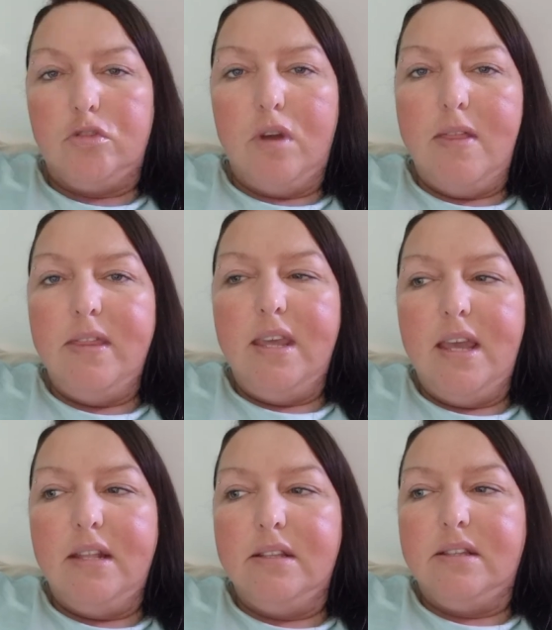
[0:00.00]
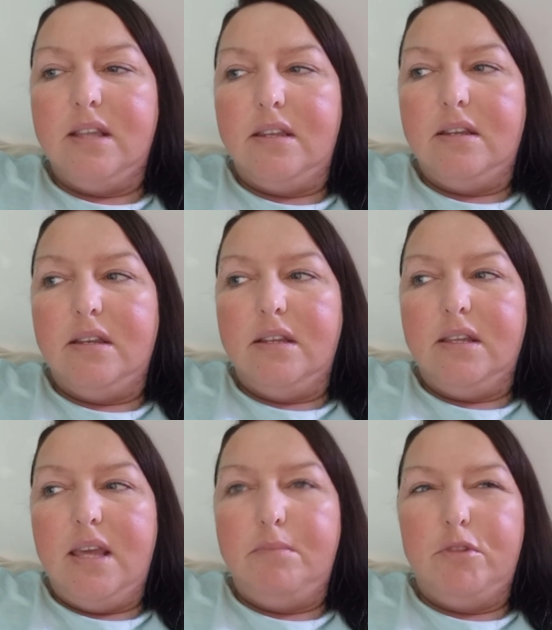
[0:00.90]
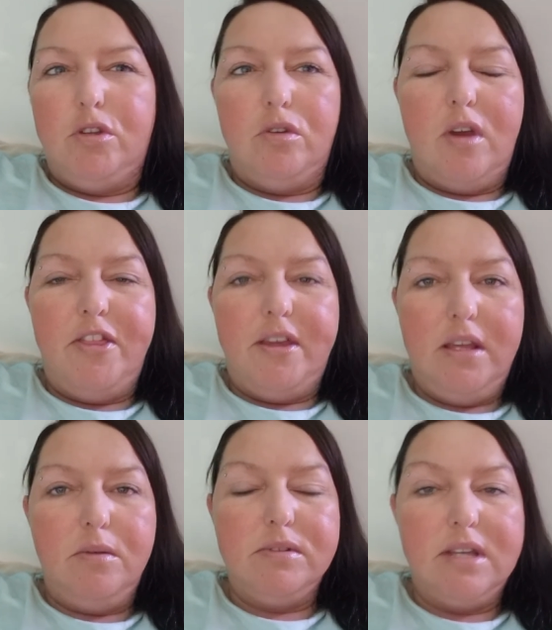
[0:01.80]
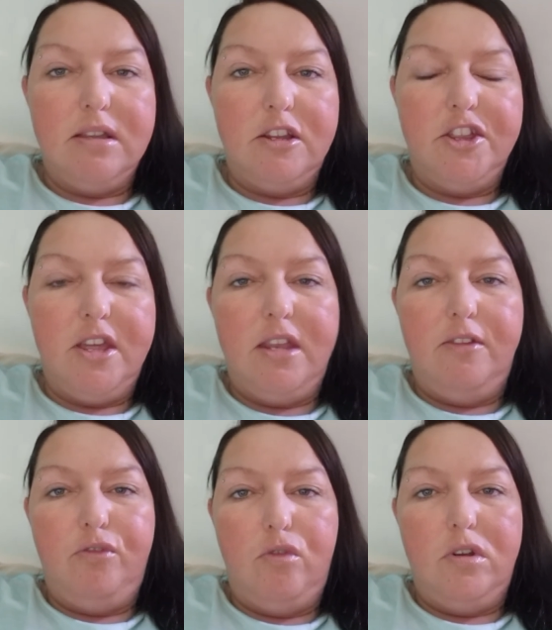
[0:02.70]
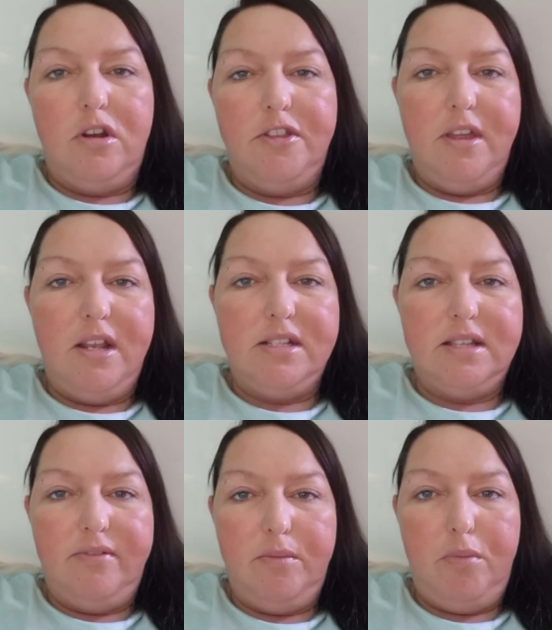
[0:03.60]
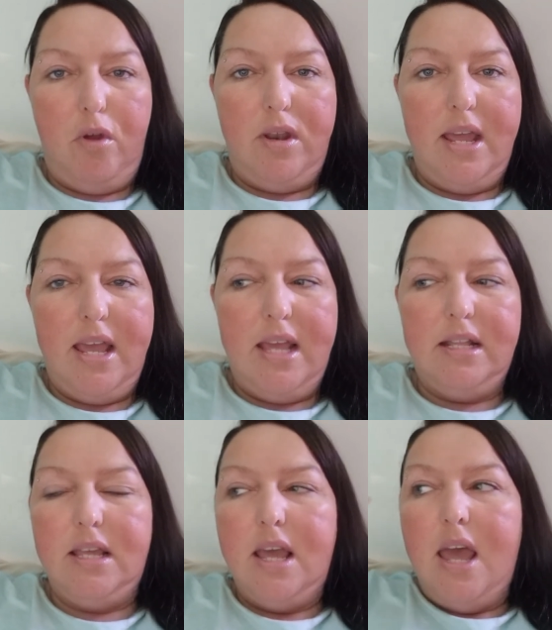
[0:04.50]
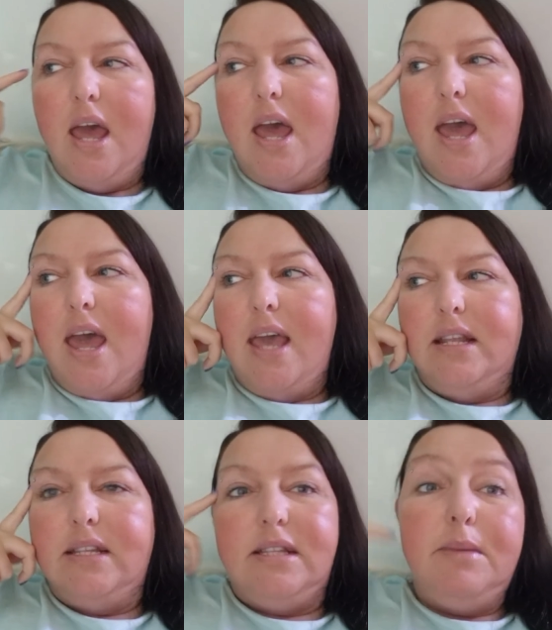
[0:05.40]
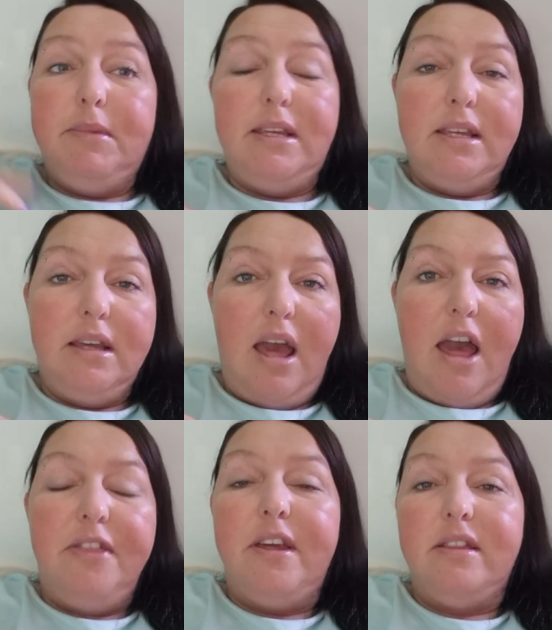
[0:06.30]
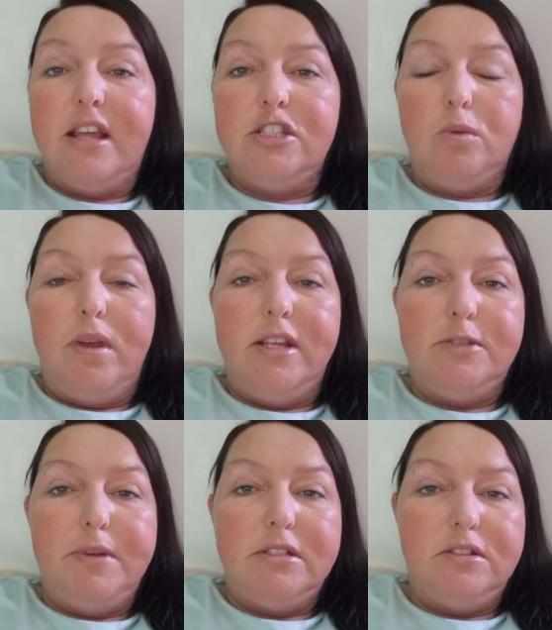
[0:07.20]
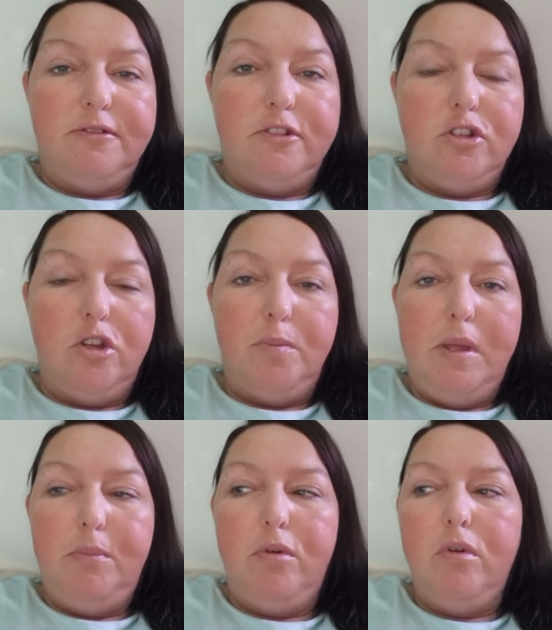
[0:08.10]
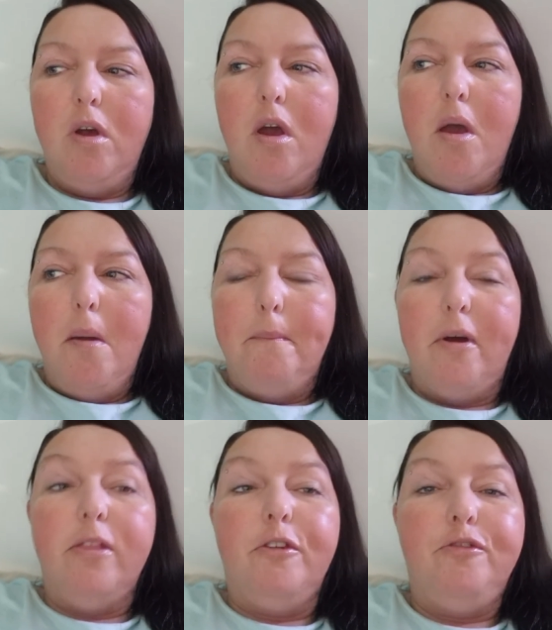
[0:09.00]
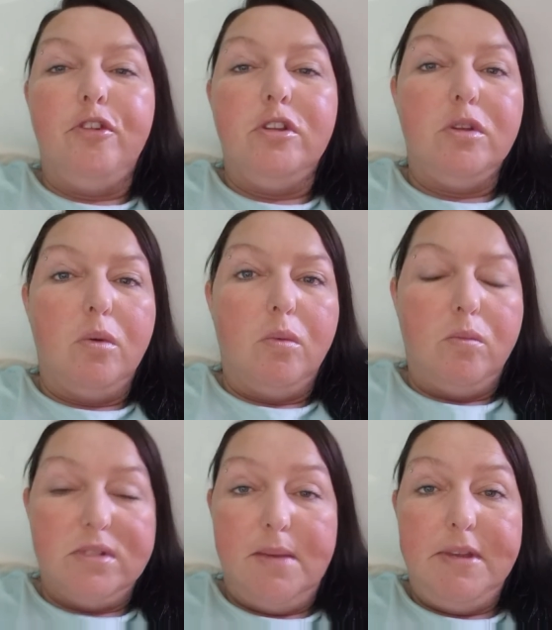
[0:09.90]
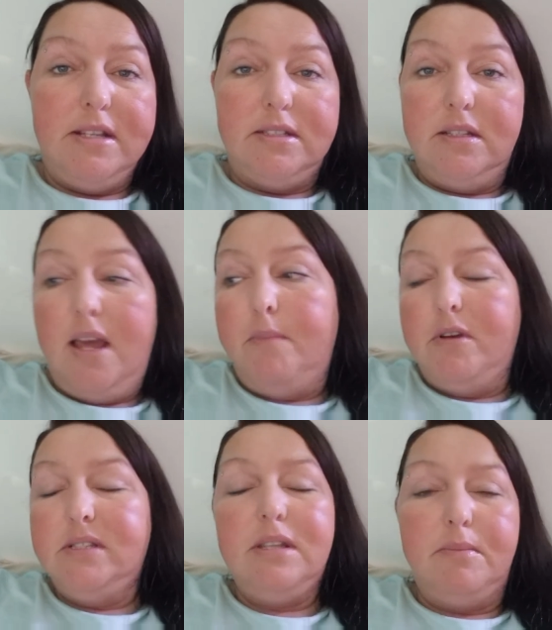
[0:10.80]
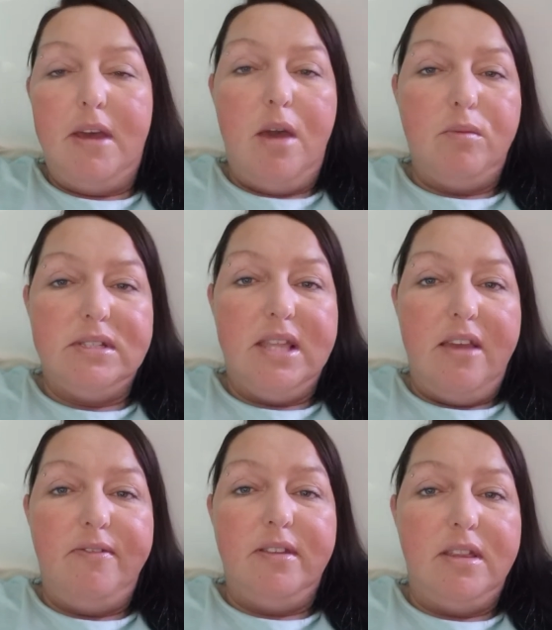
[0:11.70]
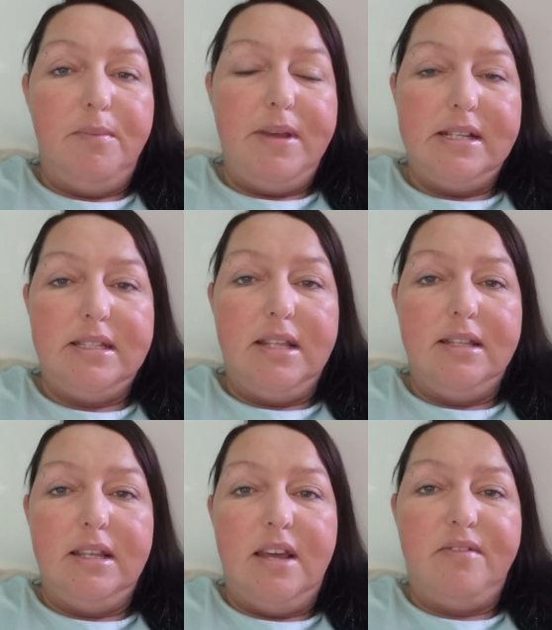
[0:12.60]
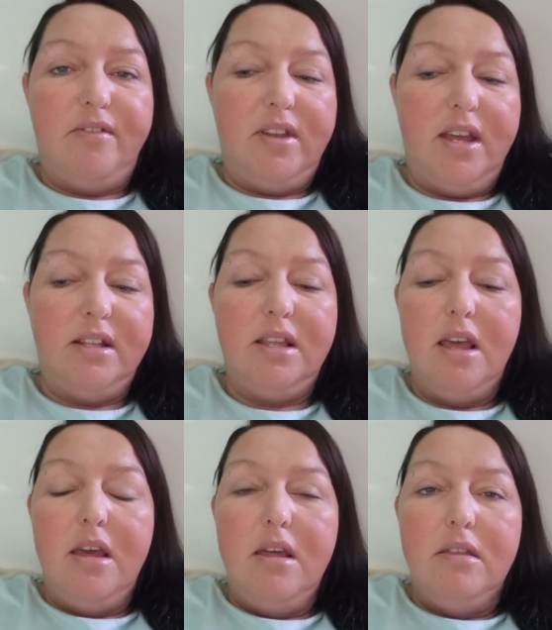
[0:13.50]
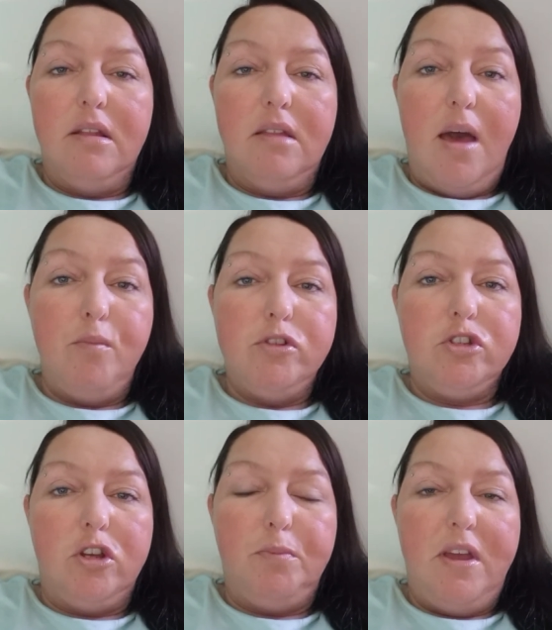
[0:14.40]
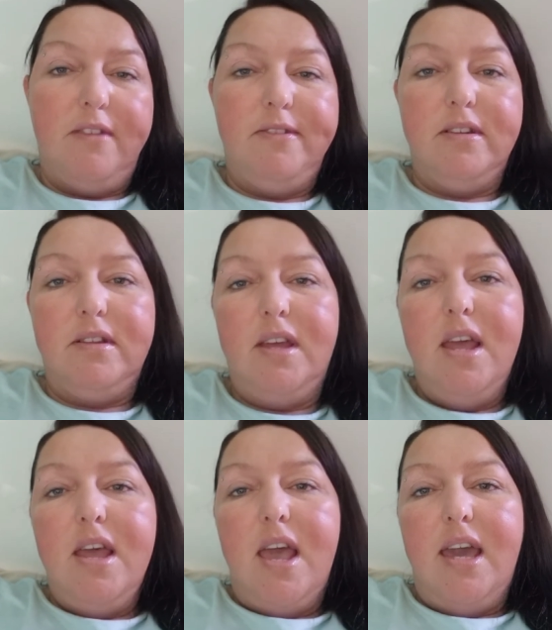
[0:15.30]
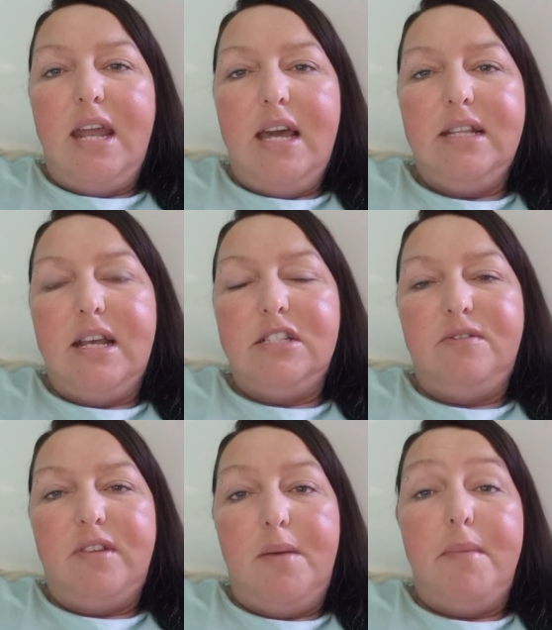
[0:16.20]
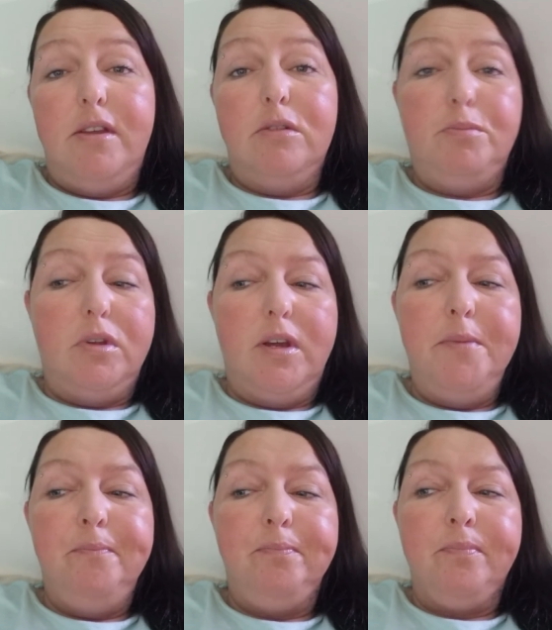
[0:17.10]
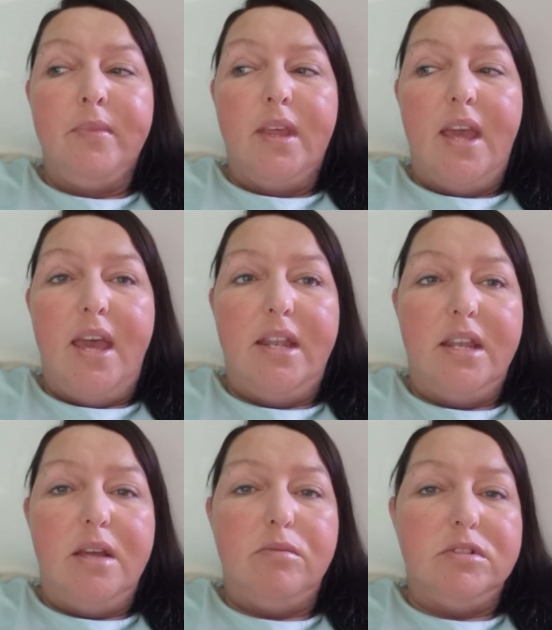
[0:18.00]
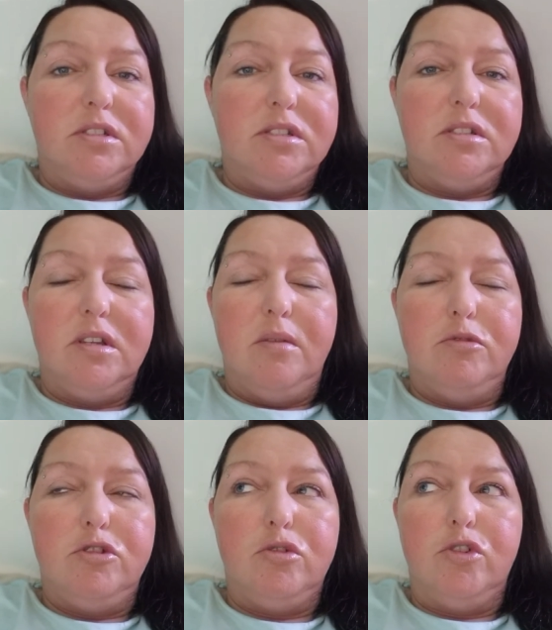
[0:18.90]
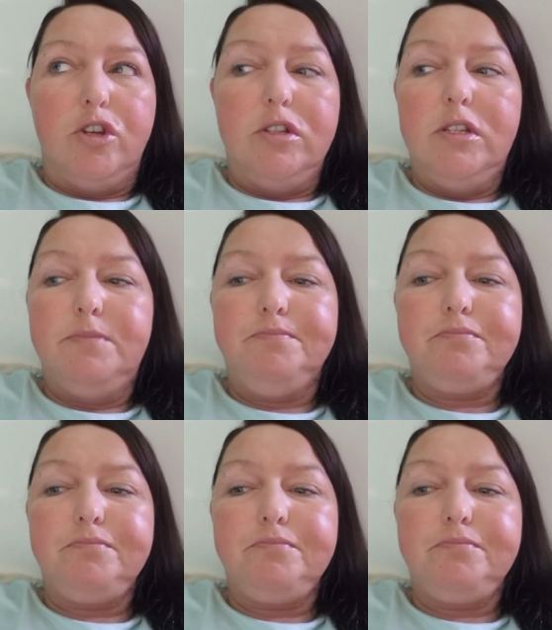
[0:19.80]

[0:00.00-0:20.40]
So in the end, dinner came to, I think it was either £34 or £37 a head. And to me, I think that's quite expensive for two people. But the food was amazing. I must admit, it was definitely the best Indian I've ever had. The lamb was cooked perfectly. And I had asked for a mild bunna. And it was so good.